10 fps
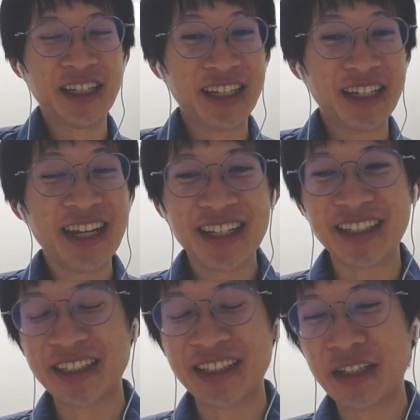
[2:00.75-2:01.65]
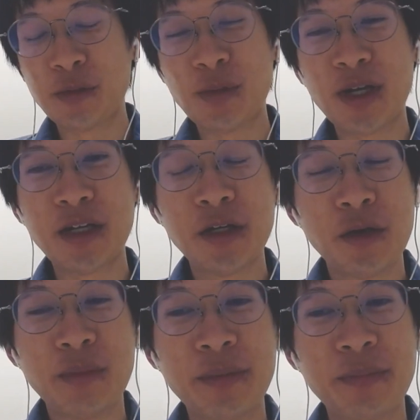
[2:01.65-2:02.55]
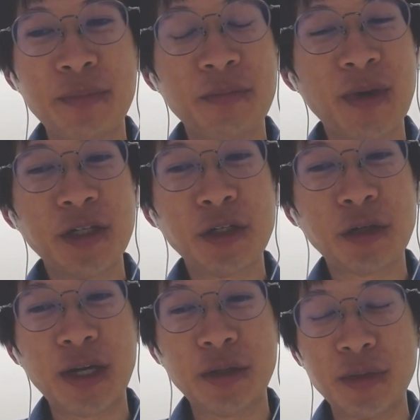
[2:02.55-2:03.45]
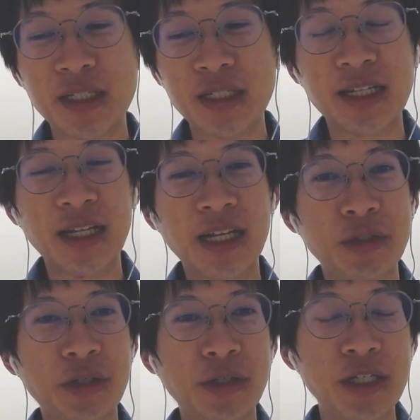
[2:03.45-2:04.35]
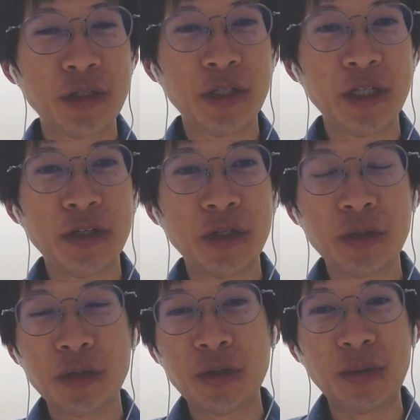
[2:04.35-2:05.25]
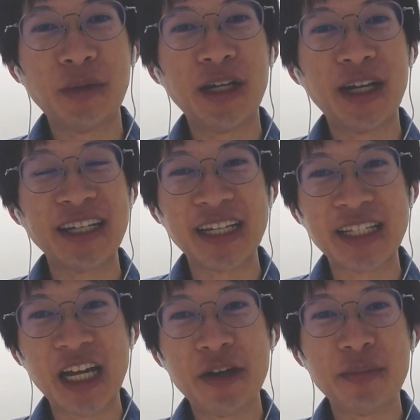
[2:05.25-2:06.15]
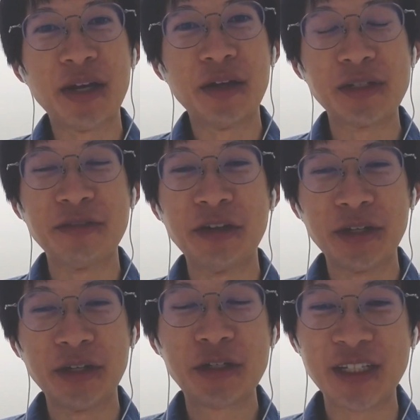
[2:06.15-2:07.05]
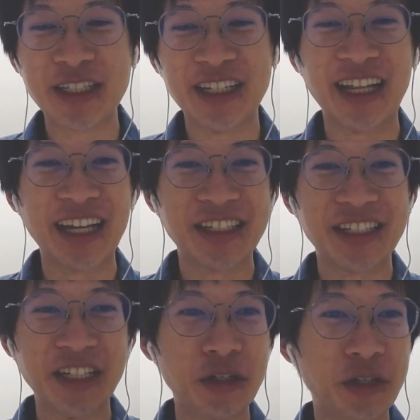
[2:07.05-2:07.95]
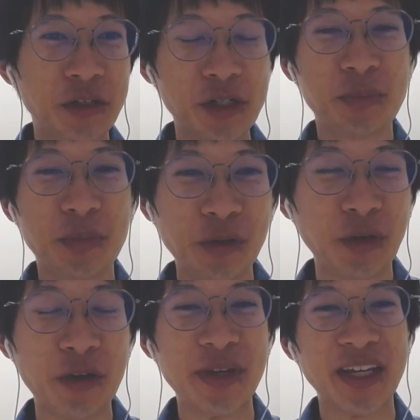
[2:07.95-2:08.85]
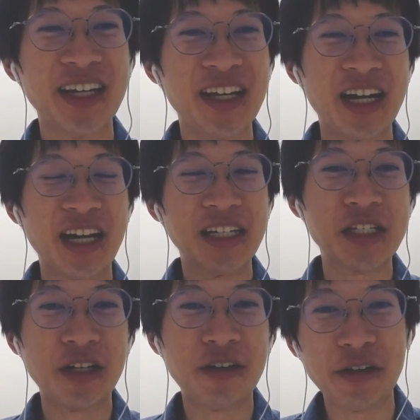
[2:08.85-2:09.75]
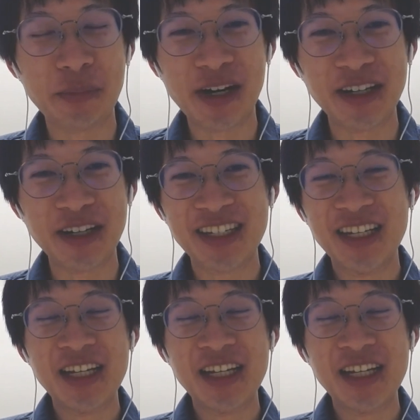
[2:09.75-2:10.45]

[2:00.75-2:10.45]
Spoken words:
Yeah, so my undergrad was electrical engineering, where at that time I was very interested in actually just programming on the software part.